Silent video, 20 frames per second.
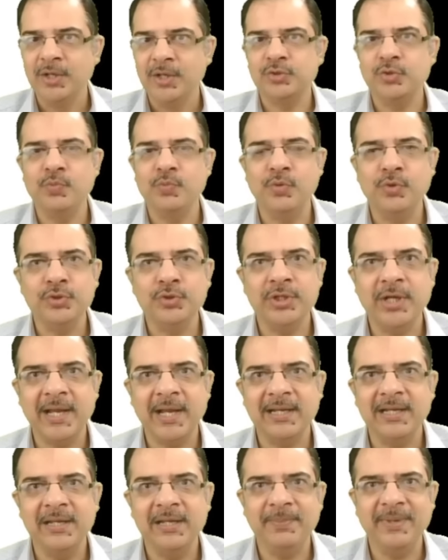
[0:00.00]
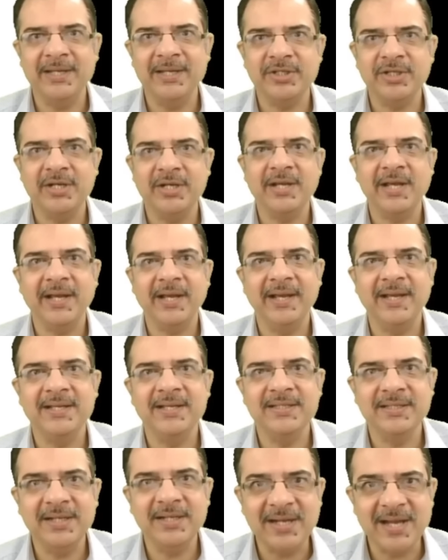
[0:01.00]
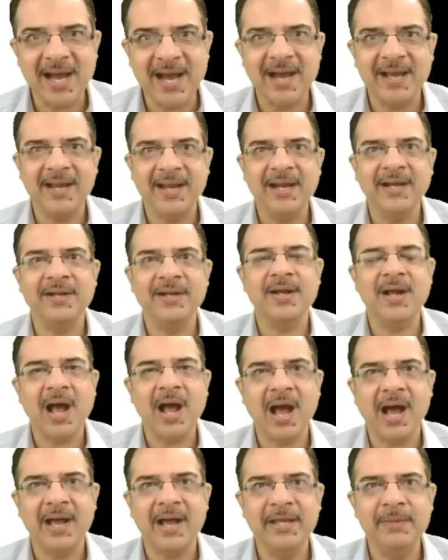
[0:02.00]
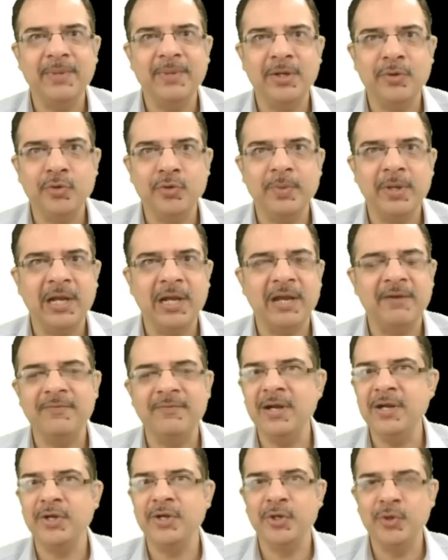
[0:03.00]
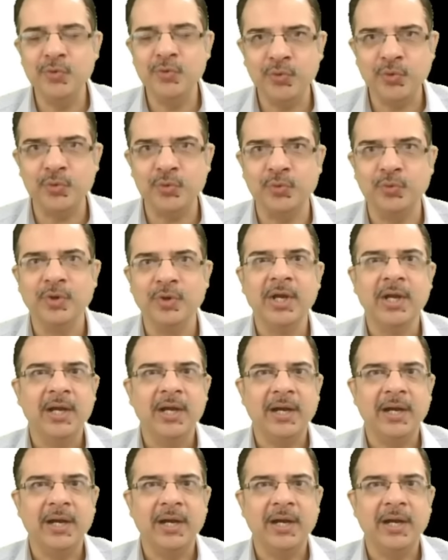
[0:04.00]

So most likely patient has direct high bilirubin level due to